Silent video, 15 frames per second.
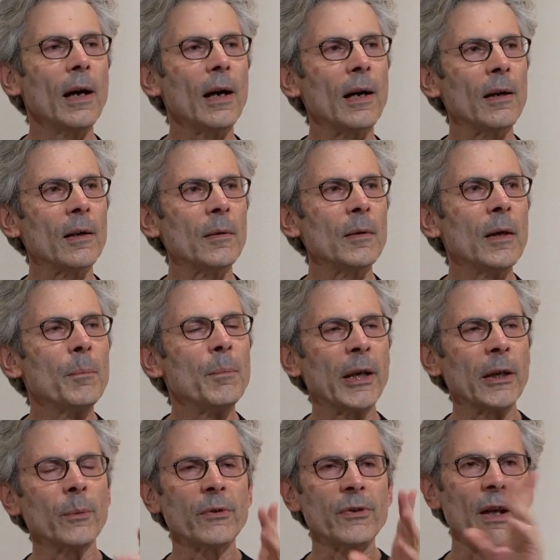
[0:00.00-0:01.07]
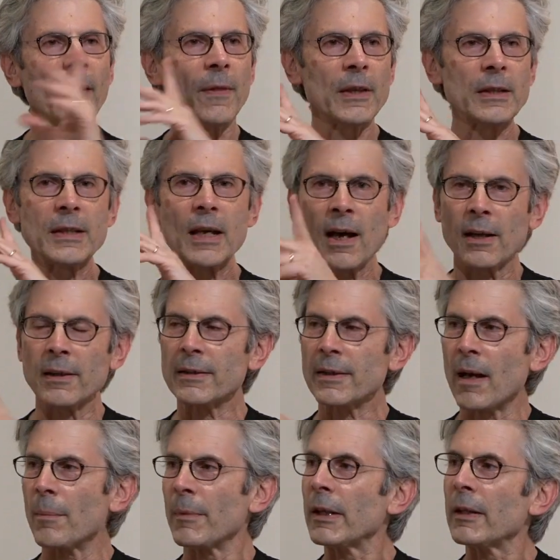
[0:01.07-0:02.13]
Uh, but it was on the
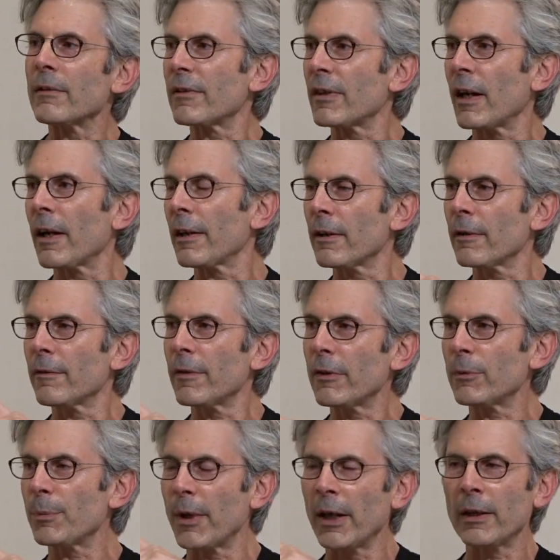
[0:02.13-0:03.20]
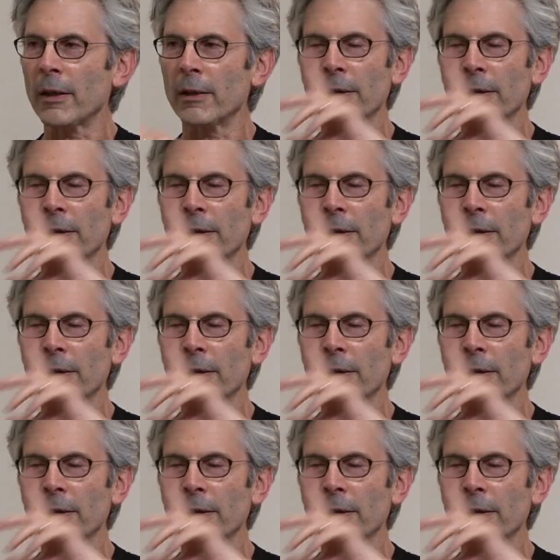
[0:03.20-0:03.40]
non-dominant side of his brain,